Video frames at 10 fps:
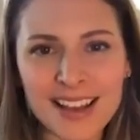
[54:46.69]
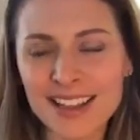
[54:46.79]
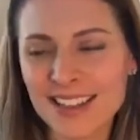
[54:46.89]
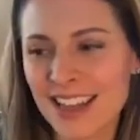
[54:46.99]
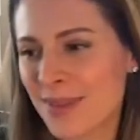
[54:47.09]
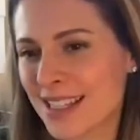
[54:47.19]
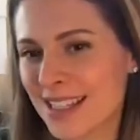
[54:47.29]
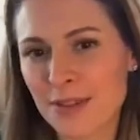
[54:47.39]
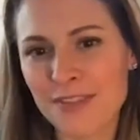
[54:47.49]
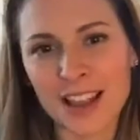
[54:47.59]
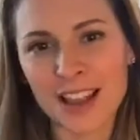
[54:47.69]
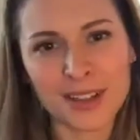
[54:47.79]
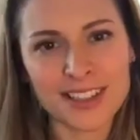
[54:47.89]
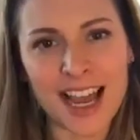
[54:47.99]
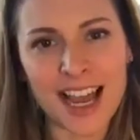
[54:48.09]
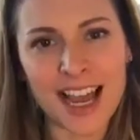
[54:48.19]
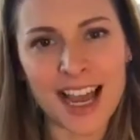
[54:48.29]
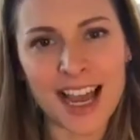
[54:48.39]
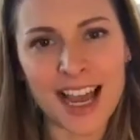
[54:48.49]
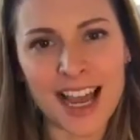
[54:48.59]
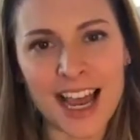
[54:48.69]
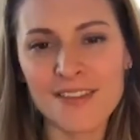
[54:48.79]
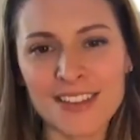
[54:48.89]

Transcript: and give me some available times that you have,